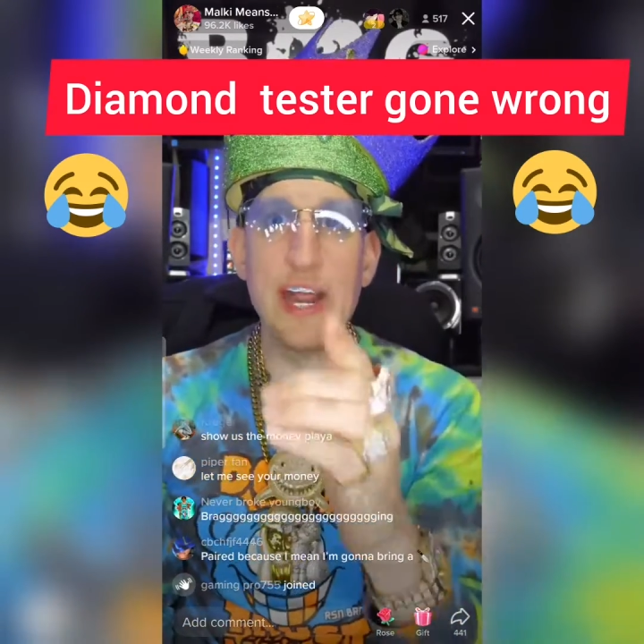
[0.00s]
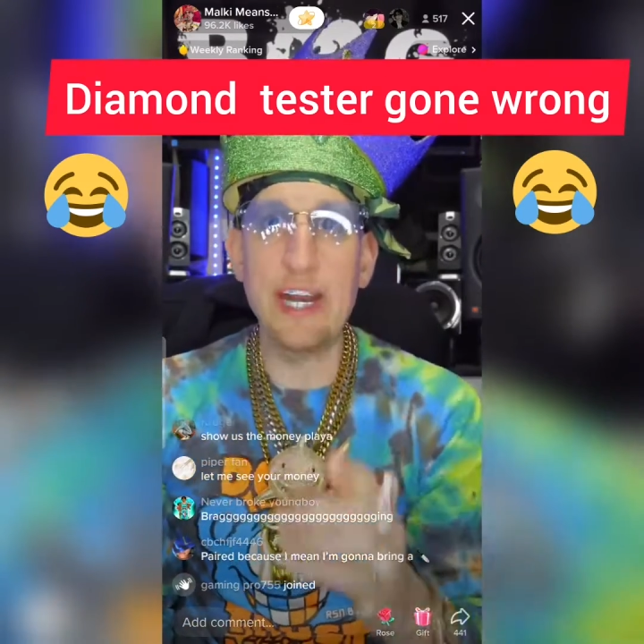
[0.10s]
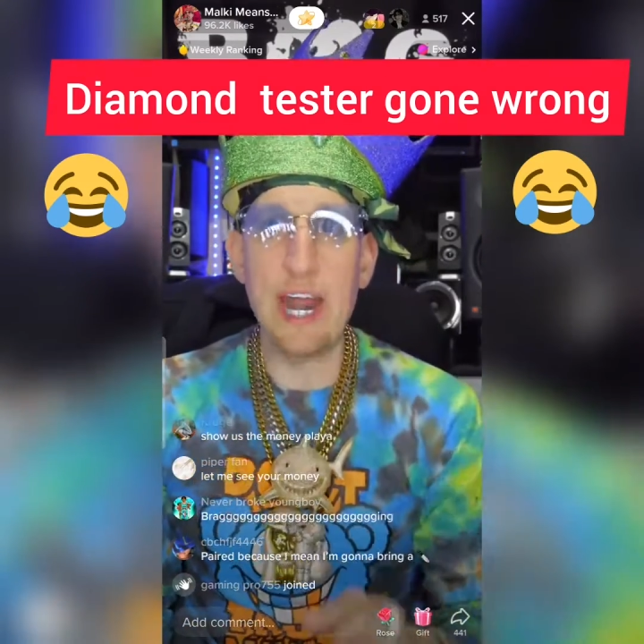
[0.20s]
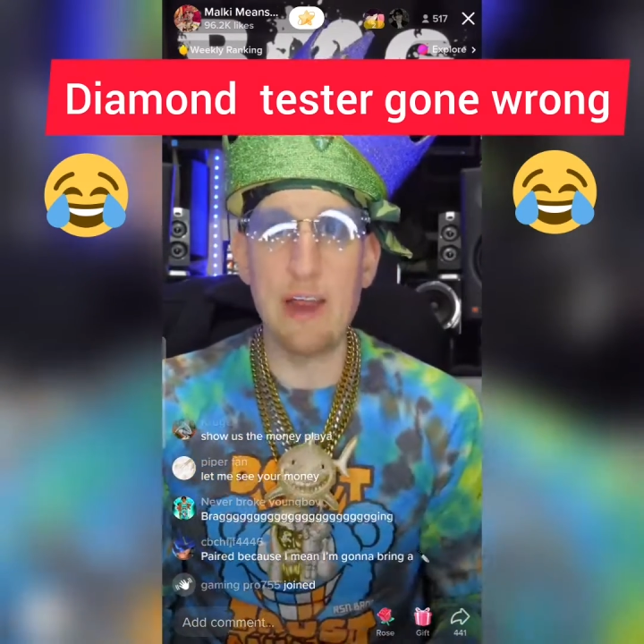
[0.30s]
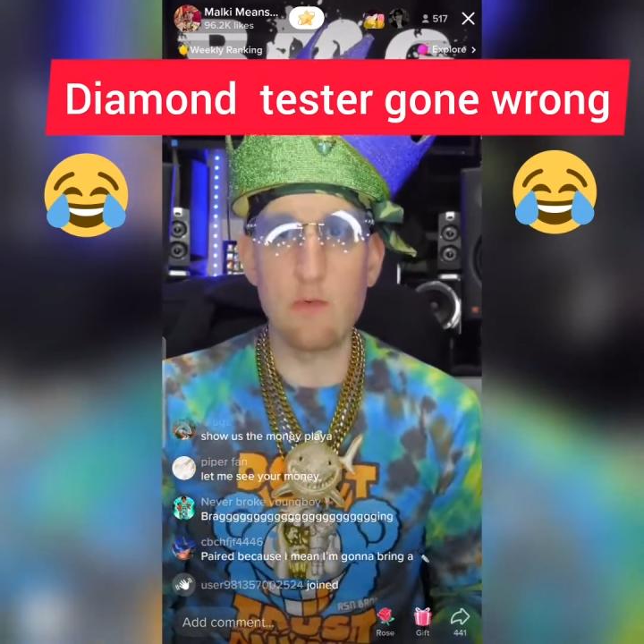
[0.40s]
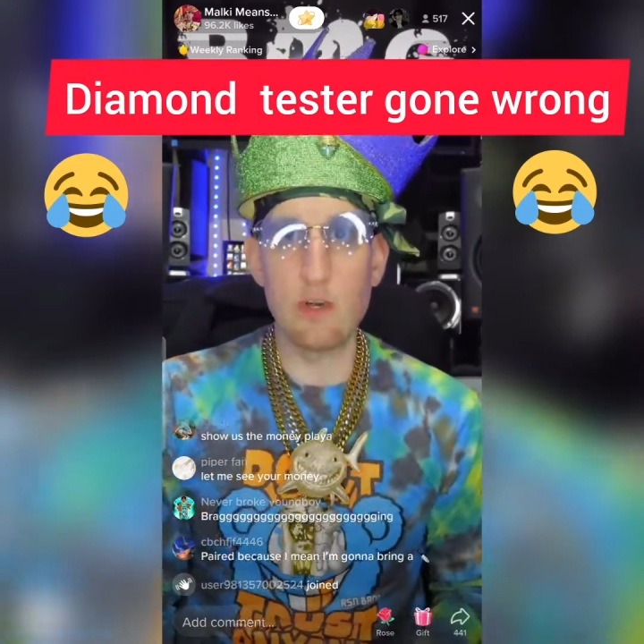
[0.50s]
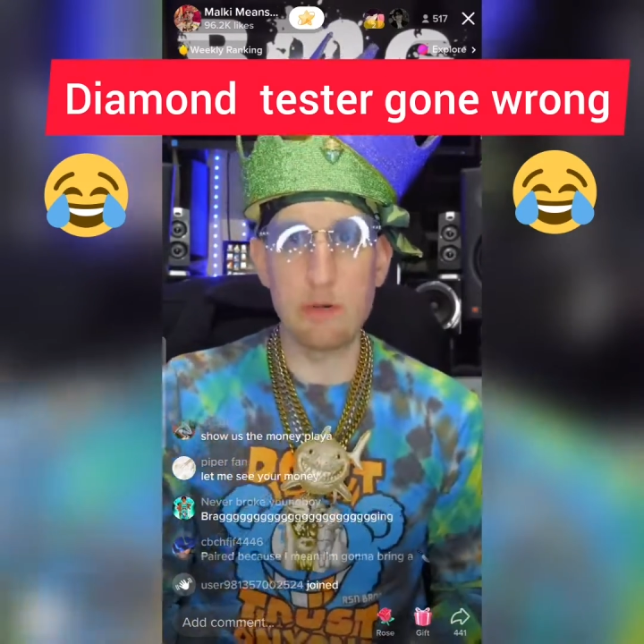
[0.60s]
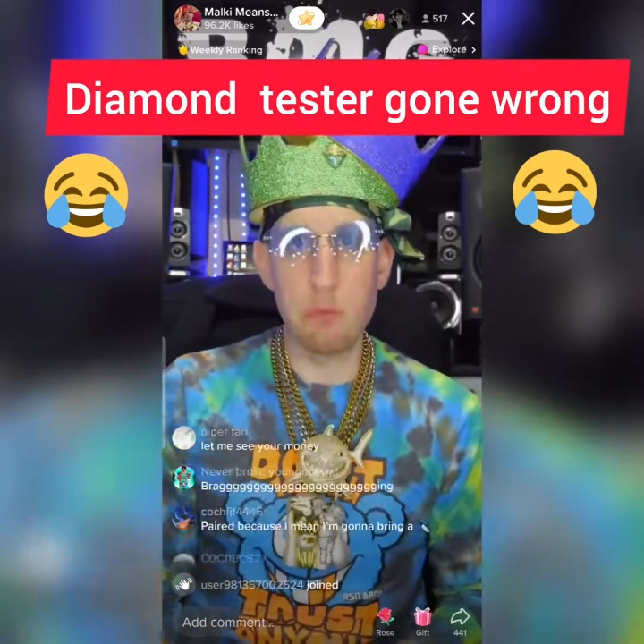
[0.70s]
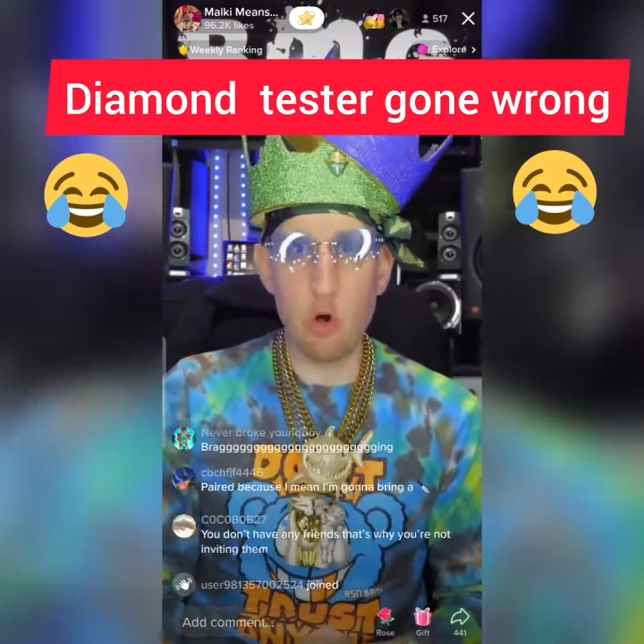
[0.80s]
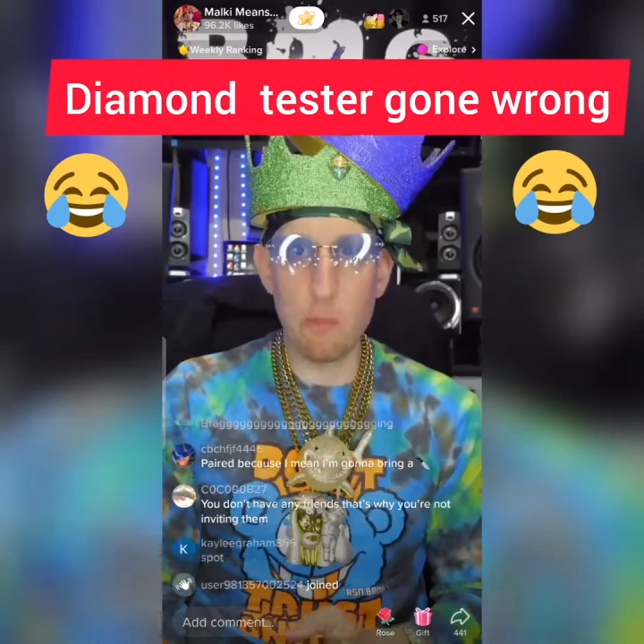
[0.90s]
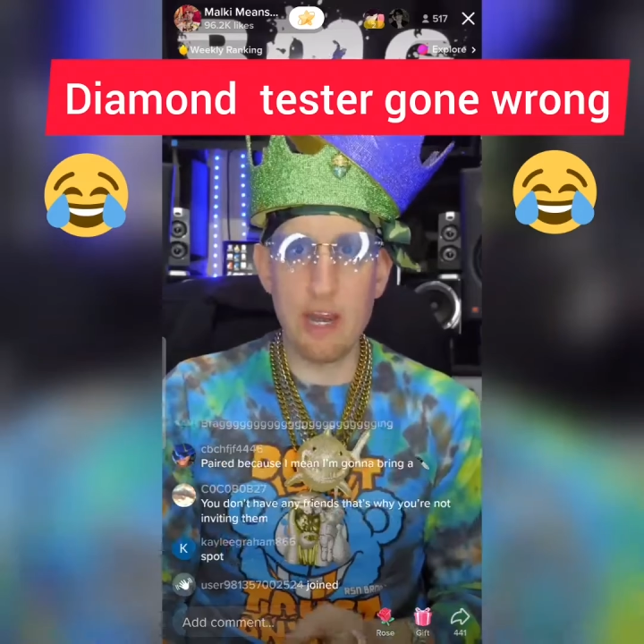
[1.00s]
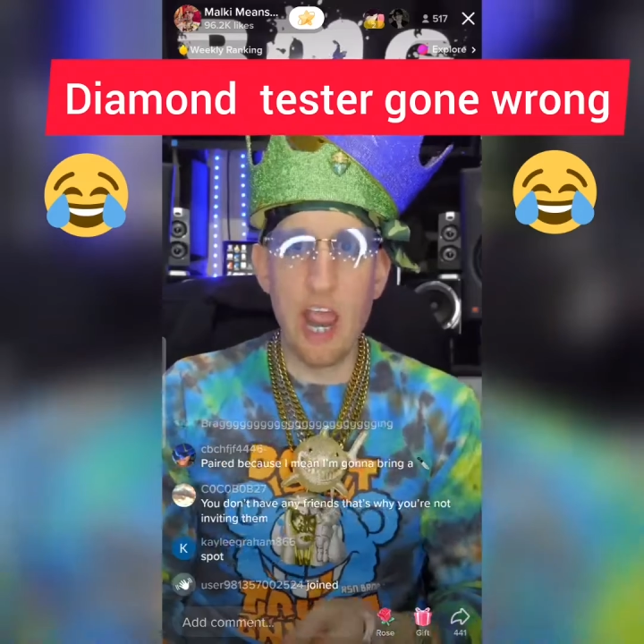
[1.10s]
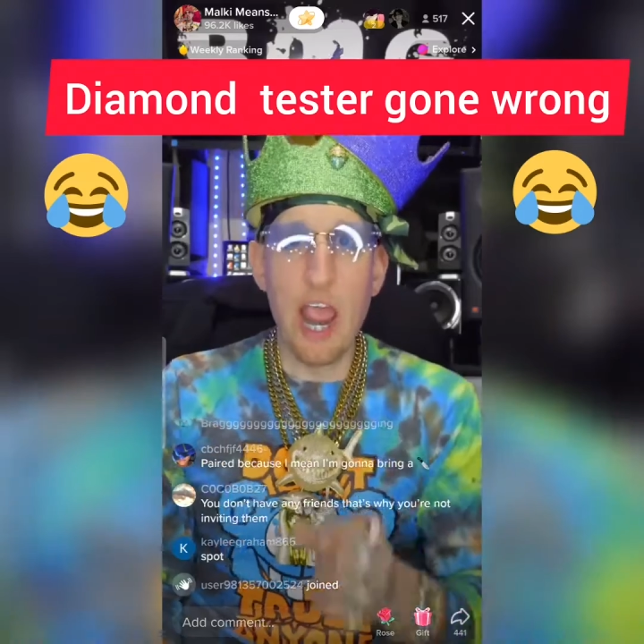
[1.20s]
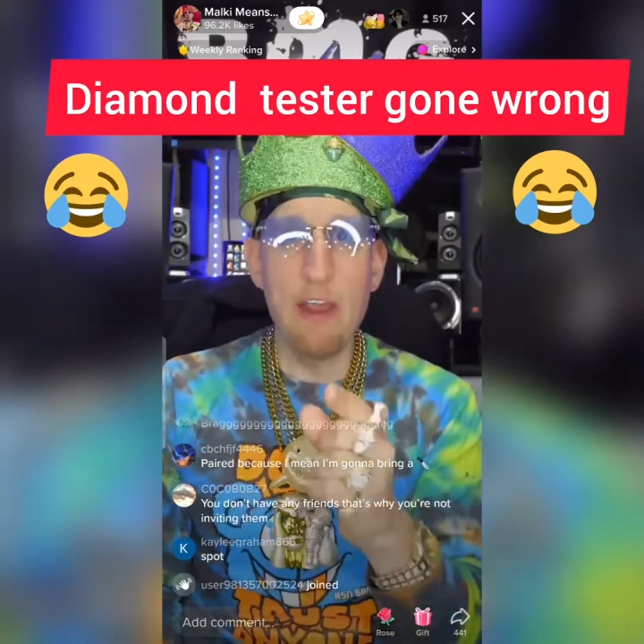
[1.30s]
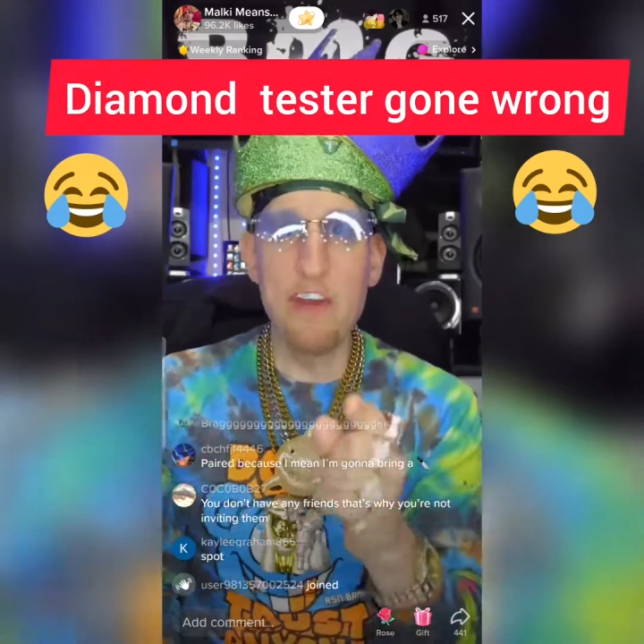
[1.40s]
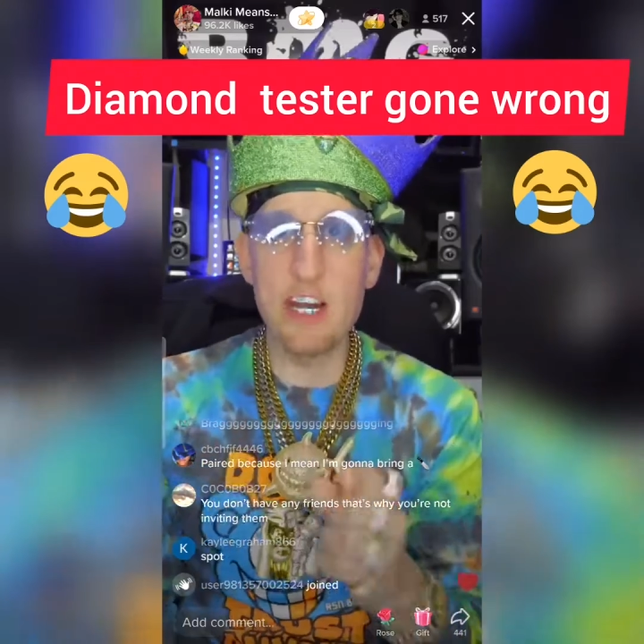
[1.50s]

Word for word: Thank you to everyone supporting me.